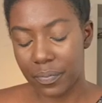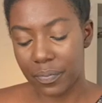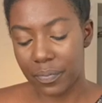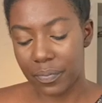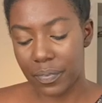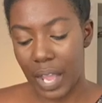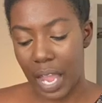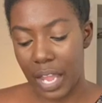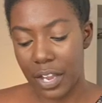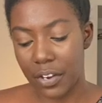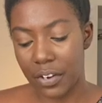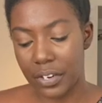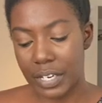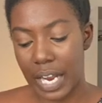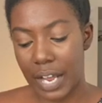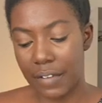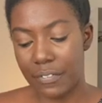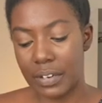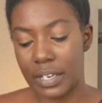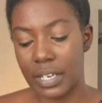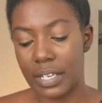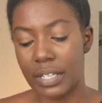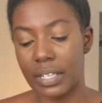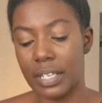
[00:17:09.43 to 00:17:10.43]
Yeah, you're
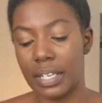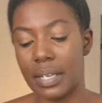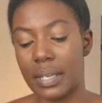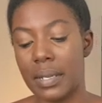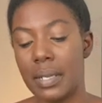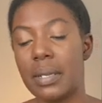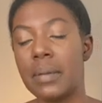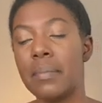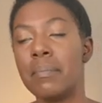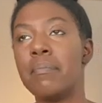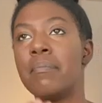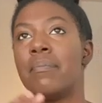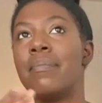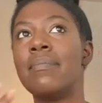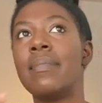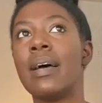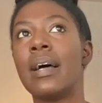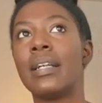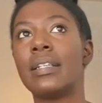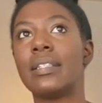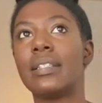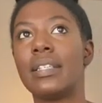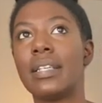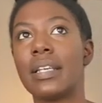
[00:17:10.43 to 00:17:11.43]
definitely
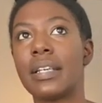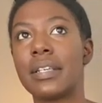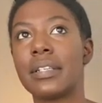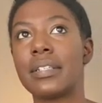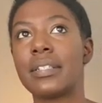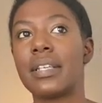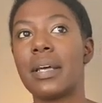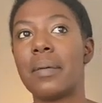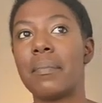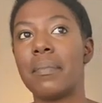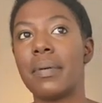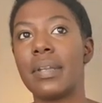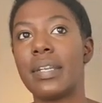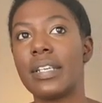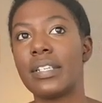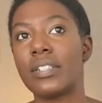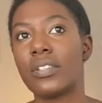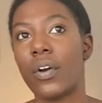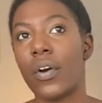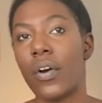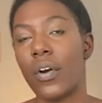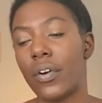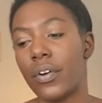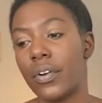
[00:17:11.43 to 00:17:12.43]
melting somebody's
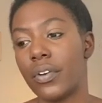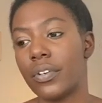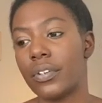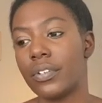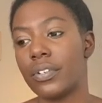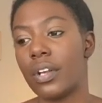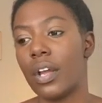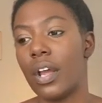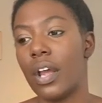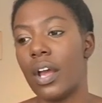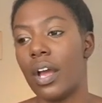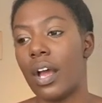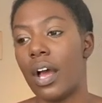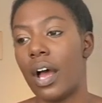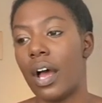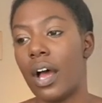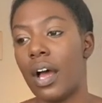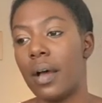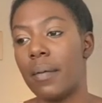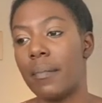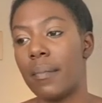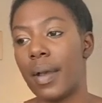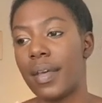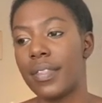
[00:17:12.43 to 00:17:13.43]
heart.
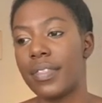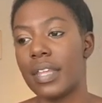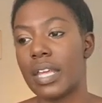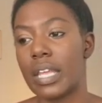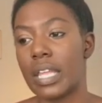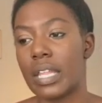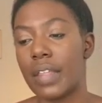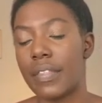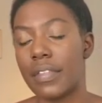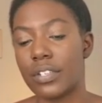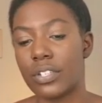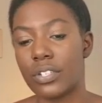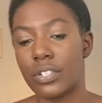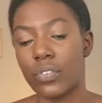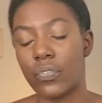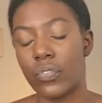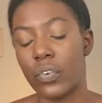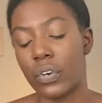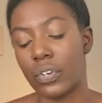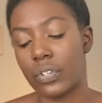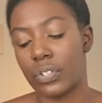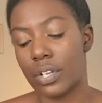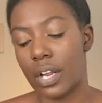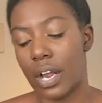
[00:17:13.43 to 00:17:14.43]
I think that this is the
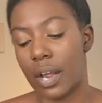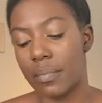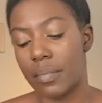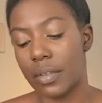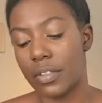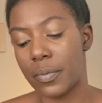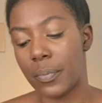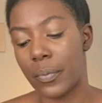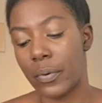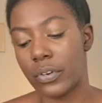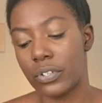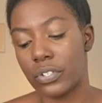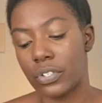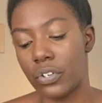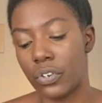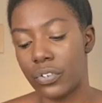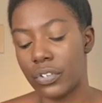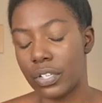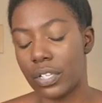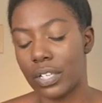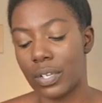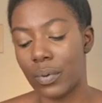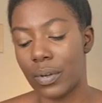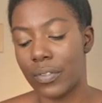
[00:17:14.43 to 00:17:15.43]
first time that the person you're
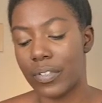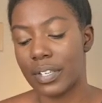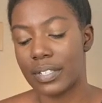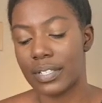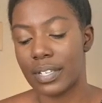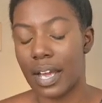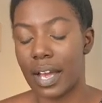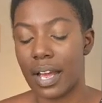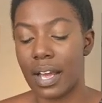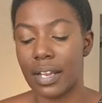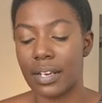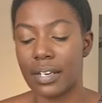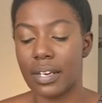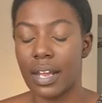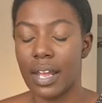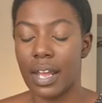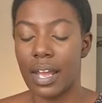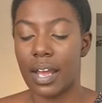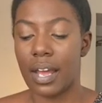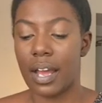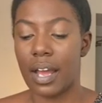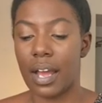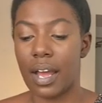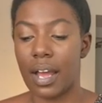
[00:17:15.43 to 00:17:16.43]
dealing with has had
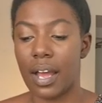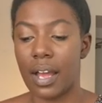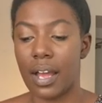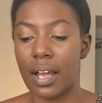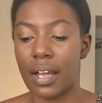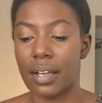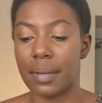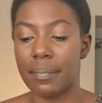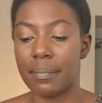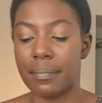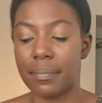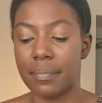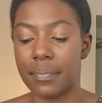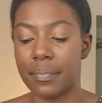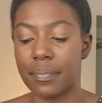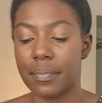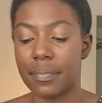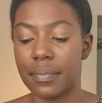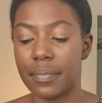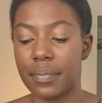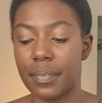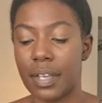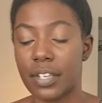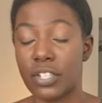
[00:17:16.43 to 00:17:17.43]
a
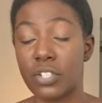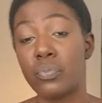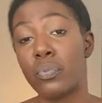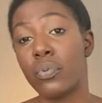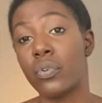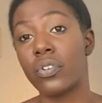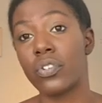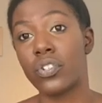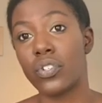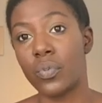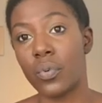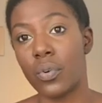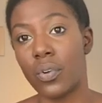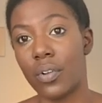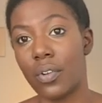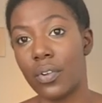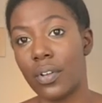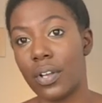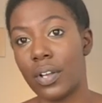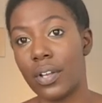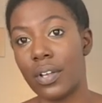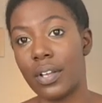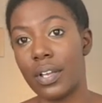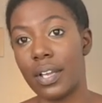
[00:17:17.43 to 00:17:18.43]

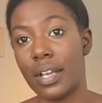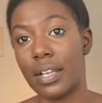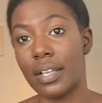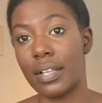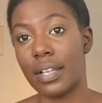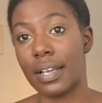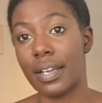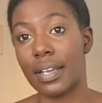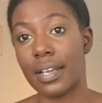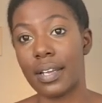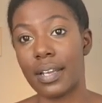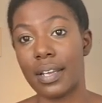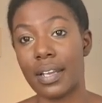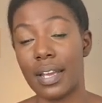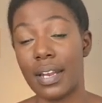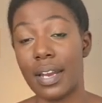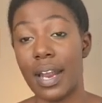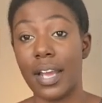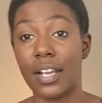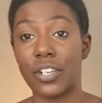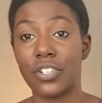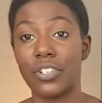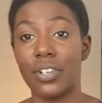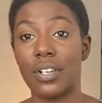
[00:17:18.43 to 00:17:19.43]
spiritual like
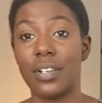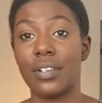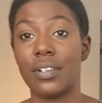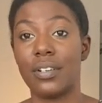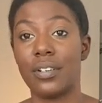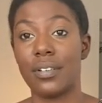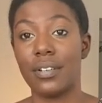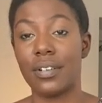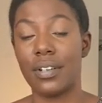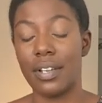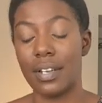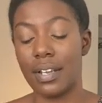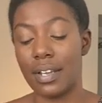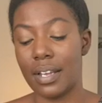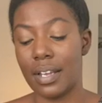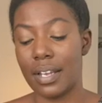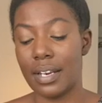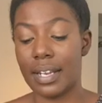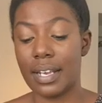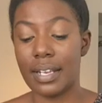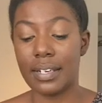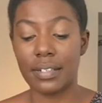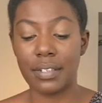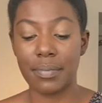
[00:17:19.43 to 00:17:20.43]
connection,
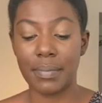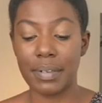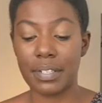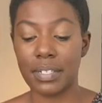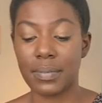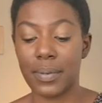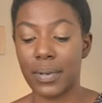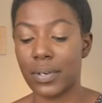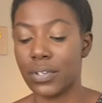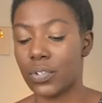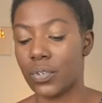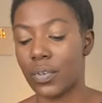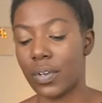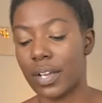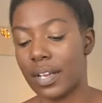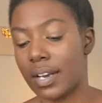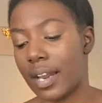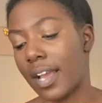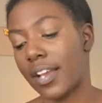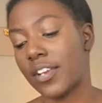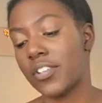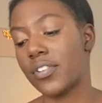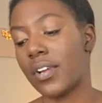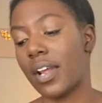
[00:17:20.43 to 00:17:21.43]
an intimate spiritual
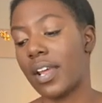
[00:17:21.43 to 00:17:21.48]
connection.